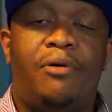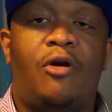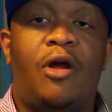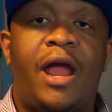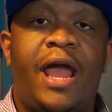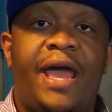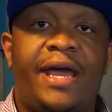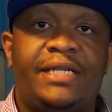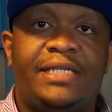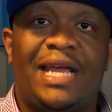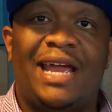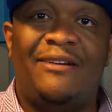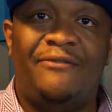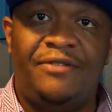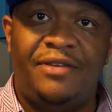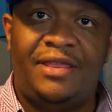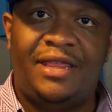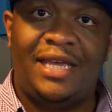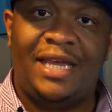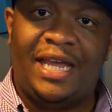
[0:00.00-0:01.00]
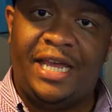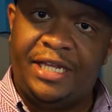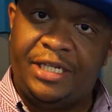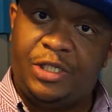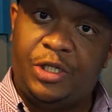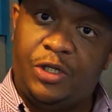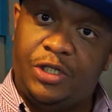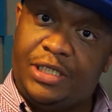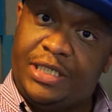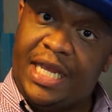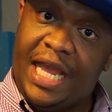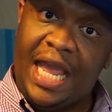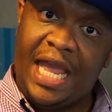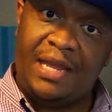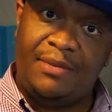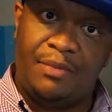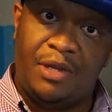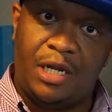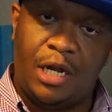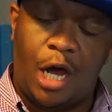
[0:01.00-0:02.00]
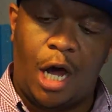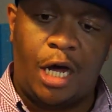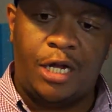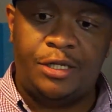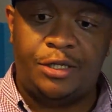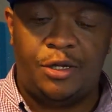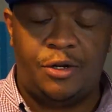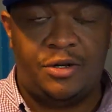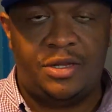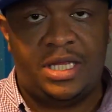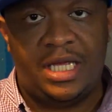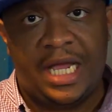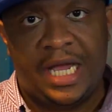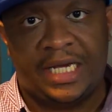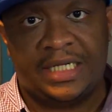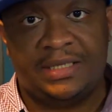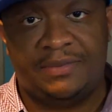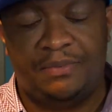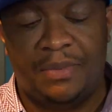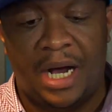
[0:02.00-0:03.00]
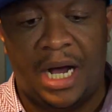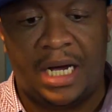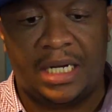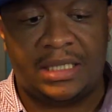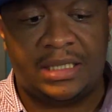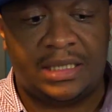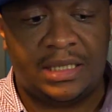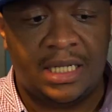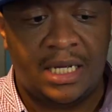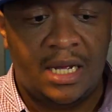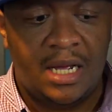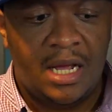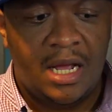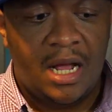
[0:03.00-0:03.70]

brand everything entertainment under the Xbox.